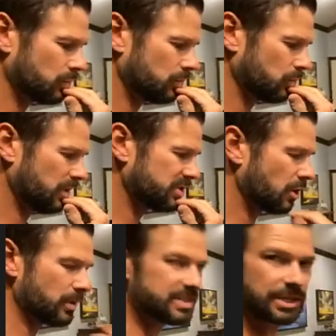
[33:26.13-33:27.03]
was
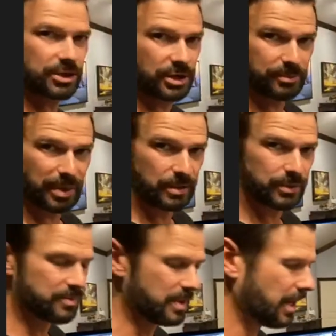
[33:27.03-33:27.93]
always eager to paint with me.